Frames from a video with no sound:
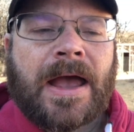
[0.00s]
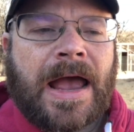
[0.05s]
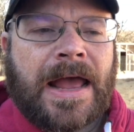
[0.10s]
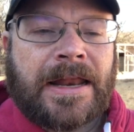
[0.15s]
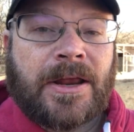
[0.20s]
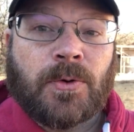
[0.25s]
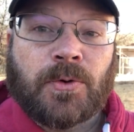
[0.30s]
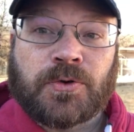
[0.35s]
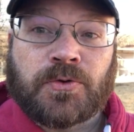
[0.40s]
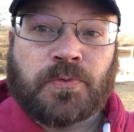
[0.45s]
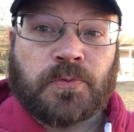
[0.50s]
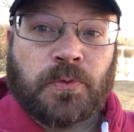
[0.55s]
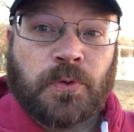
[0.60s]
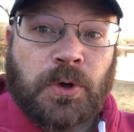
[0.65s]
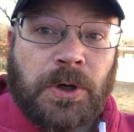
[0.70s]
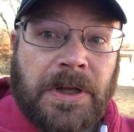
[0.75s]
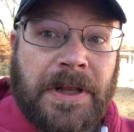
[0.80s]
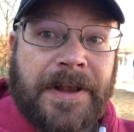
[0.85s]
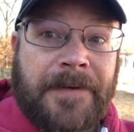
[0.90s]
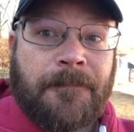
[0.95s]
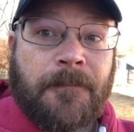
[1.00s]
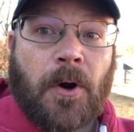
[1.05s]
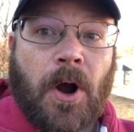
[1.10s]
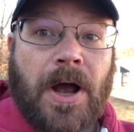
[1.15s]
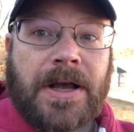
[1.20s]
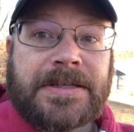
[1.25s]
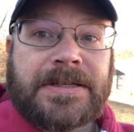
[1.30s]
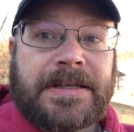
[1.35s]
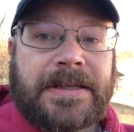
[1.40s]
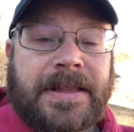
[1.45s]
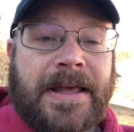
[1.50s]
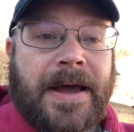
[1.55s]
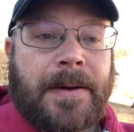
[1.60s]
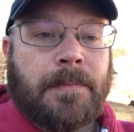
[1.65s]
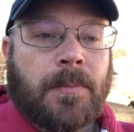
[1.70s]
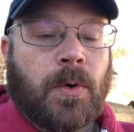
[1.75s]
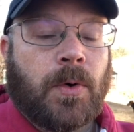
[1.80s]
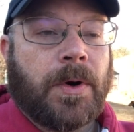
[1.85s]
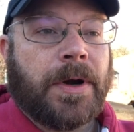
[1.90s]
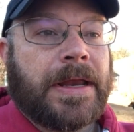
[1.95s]
And it was really frosty that
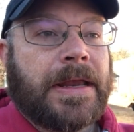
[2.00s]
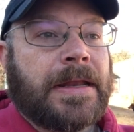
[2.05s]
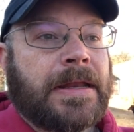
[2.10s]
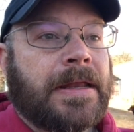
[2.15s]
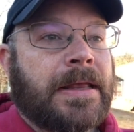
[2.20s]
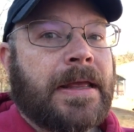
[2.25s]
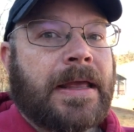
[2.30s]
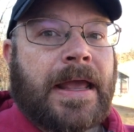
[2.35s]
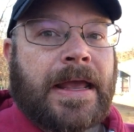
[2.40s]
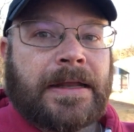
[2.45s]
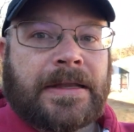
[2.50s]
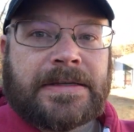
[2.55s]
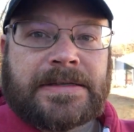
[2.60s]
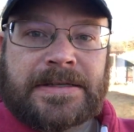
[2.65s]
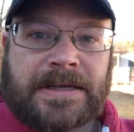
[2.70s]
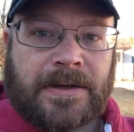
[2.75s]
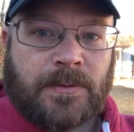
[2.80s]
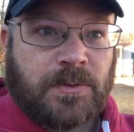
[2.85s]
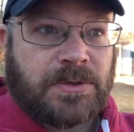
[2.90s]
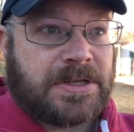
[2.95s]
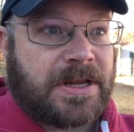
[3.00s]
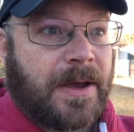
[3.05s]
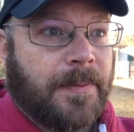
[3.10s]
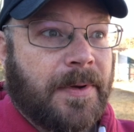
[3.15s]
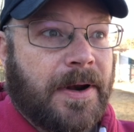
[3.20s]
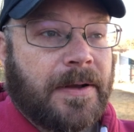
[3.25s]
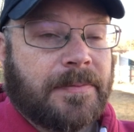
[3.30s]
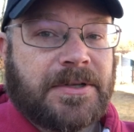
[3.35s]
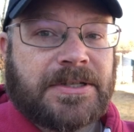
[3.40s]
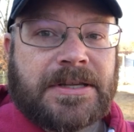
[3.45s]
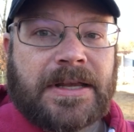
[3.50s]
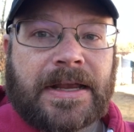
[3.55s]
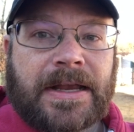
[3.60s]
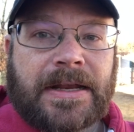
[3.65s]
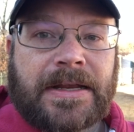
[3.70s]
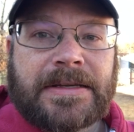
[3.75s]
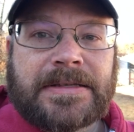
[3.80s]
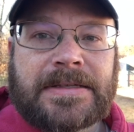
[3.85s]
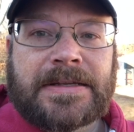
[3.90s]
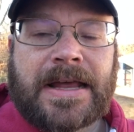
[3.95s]
morning and the sun was coming up just like
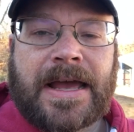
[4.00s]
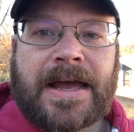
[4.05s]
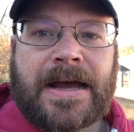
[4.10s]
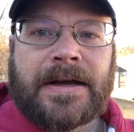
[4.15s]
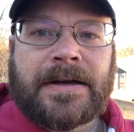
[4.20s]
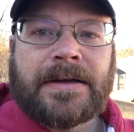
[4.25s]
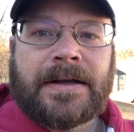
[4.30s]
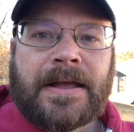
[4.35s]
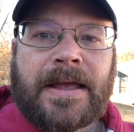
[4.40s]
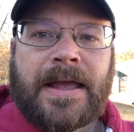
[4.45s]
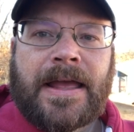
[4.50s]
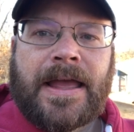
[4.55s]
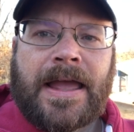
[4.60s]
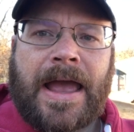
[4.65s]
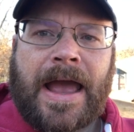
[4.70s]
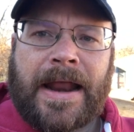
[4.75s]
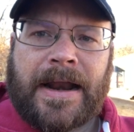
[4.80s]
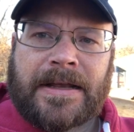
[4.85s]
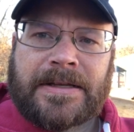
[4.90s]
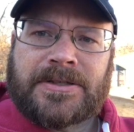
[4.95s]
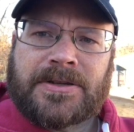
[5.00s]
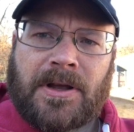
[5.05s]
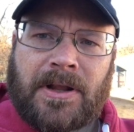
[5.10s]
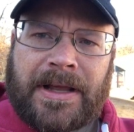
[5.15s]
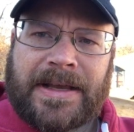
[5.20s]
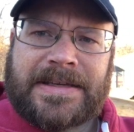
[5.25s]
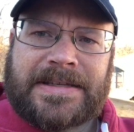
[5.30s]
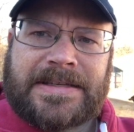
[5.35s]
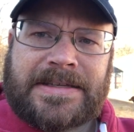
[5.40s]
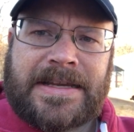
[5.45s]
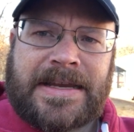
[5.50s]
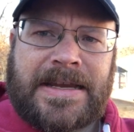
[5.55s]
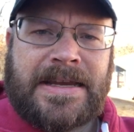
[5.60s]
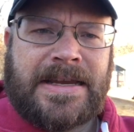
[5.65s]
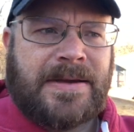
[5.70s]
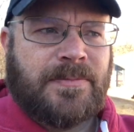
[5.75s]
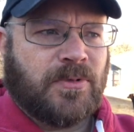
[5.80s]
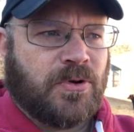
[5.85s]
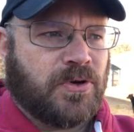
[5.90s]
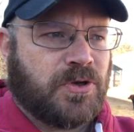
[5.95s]
it is now. And I saw like
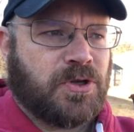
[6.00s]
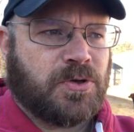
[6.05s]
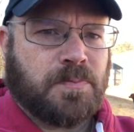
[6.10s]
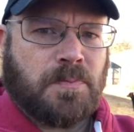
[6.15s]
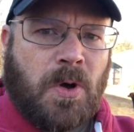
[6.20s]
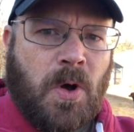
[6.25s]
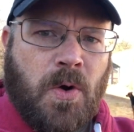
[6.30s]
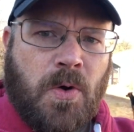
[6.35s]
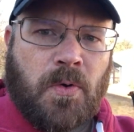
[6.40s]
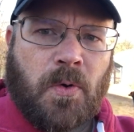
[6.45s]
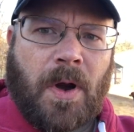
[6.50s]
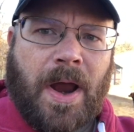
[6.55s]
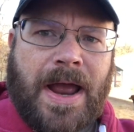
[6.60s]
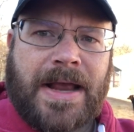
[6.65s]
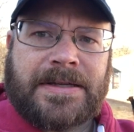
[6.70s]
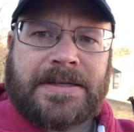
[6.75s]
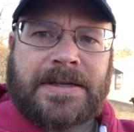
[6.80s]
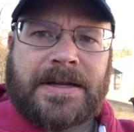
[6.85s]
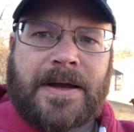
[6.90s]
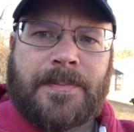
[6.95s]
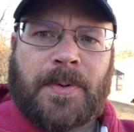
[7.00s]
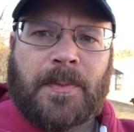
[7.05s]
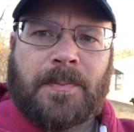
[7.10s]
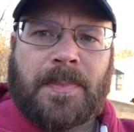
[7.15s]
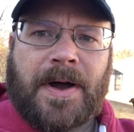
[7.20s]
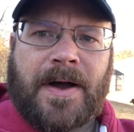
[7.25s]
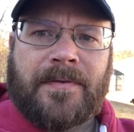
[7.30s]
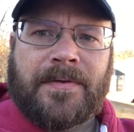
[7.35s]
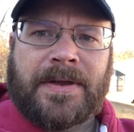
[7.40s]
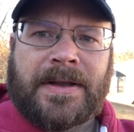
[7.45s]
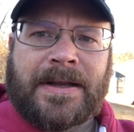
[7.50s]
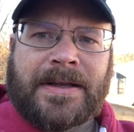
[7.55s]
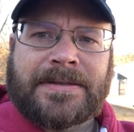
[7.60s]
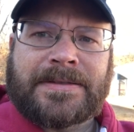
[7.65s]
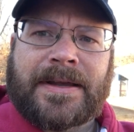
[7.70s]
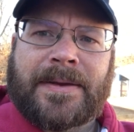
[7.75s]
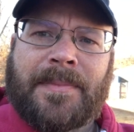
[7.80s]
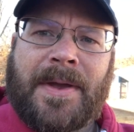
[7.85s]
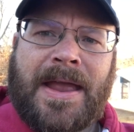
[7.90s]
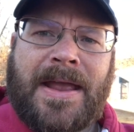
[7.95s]
steam or smoke rising up above it. And I
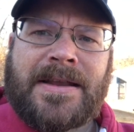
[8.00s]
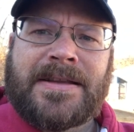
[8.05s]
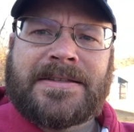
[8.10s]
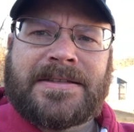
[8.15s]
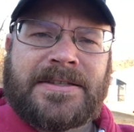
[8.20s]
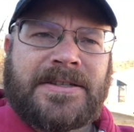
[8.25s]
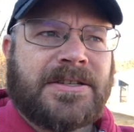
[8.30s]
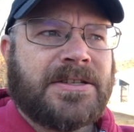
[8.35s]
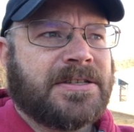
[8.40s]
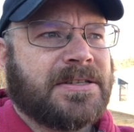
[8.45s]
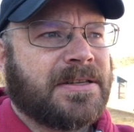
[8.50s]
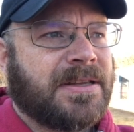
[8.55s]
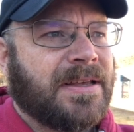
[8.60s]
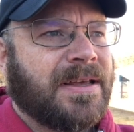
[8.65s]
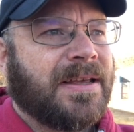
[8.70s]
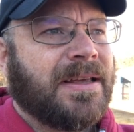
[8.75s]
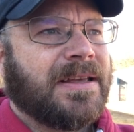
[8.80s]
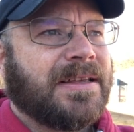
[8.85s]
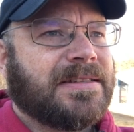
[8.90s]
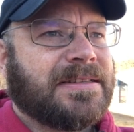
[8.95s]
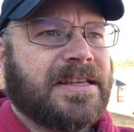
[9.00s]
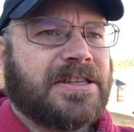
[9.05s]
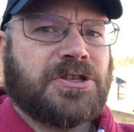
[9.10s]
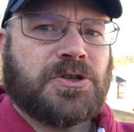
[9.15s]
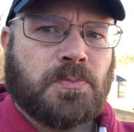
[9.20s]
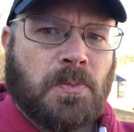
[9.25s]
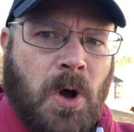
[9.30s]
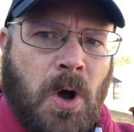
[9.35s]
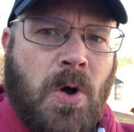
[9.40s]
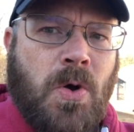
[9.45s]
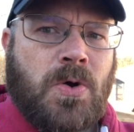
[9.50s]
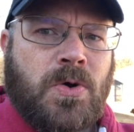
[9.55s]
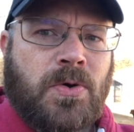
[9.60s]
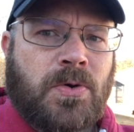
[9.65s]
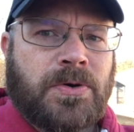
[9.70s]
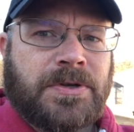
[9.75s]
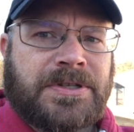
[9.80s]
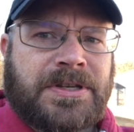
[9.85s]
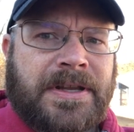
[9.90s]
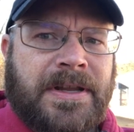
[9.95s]
was like, man, is that smoke
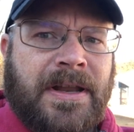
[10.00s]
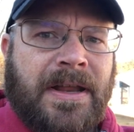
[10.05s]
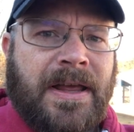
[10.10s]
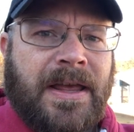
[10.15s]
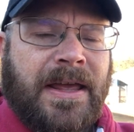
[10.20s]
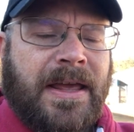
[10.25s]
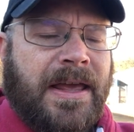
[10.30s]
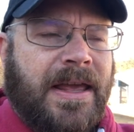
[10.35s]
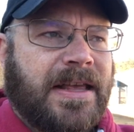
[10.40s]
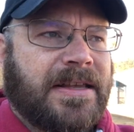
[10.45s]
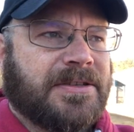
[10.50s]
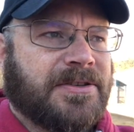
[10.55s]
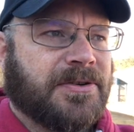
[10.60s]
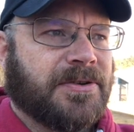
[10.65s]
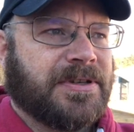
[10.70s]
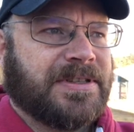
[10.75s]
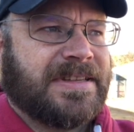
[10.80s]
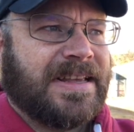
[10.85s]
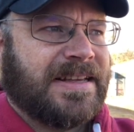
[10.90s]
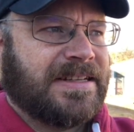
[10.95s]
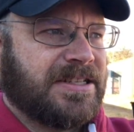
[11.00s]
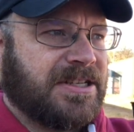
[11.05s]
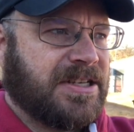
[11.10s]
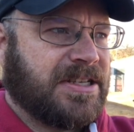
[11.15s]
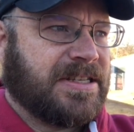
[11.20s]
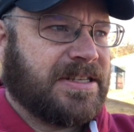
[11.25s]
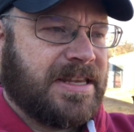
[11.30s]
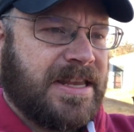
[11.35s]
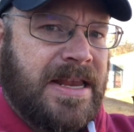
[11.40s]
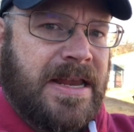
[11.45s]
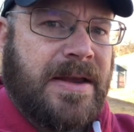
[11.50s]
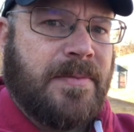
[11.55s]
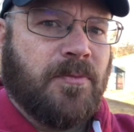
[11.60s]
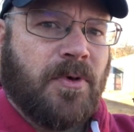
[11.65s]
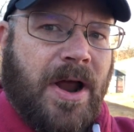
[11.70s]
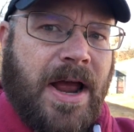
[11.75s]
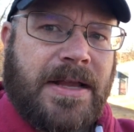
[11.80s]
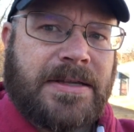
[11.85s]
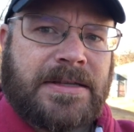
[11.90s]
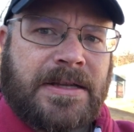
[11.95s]
or is that just steam
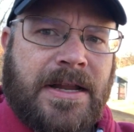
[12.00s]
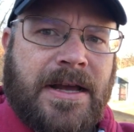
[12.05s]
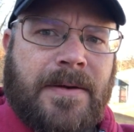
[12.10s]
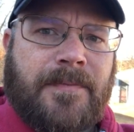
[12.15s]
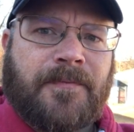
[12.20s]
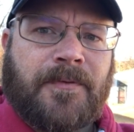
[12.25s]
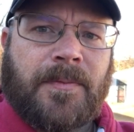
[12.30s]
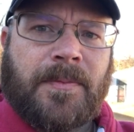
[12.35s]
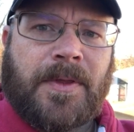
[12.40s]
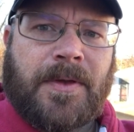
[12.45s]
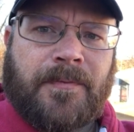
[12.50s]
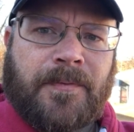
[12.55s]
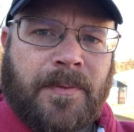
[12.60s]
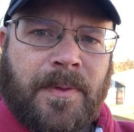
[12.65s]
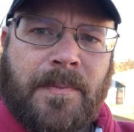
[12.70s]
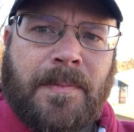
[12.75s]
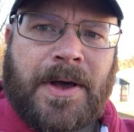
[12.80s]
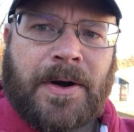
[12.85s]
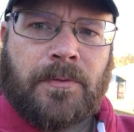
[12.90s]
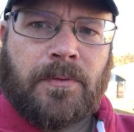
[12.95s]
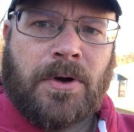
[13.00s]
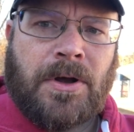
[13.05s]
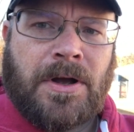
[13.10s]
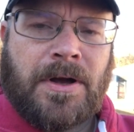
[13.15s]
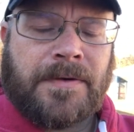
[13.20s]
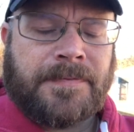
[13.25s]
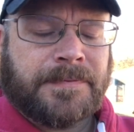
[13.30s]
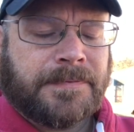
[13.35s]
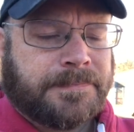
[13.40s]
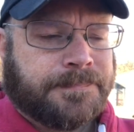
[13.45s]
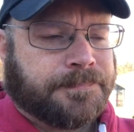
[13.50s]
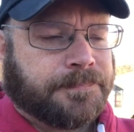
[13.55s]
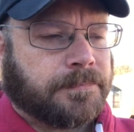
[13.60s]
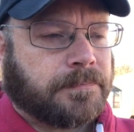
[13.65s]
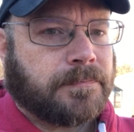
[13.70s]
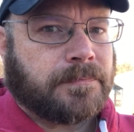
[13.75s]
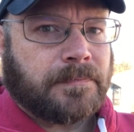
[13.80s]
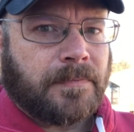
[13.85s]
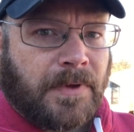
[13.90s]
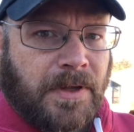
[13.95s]
rising up from the metal roof?
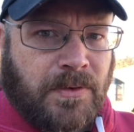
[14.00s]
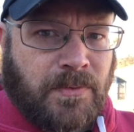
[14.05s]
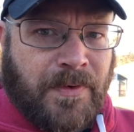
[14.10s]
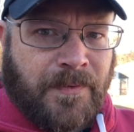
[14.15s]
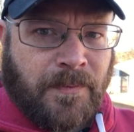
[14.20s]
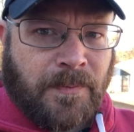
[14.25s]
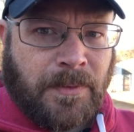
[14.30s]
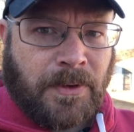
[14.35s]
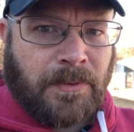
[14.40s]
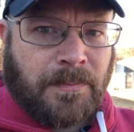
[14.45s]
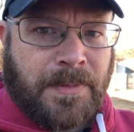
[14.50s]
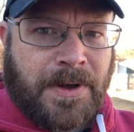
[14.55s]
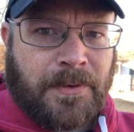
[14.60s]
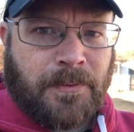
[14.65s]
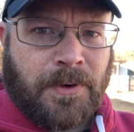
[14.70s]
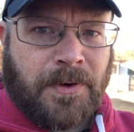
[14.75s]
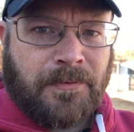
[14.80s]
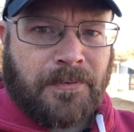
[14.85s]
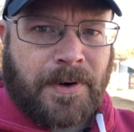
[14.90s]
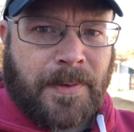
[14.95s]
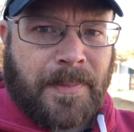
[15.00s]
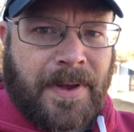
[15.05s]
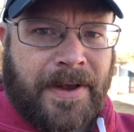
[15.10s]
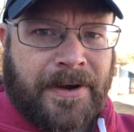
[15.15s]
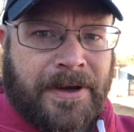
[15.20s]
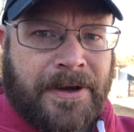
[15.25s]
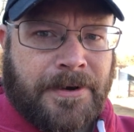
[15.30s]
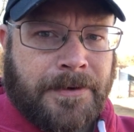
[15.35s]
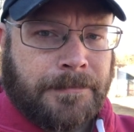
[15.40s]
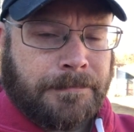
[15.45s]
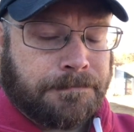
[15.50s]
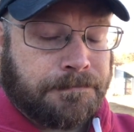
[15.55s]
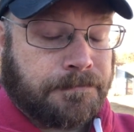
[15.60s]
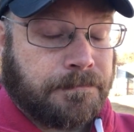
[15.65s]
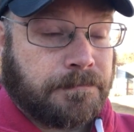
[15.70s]
Because we have a little metal roof right back here.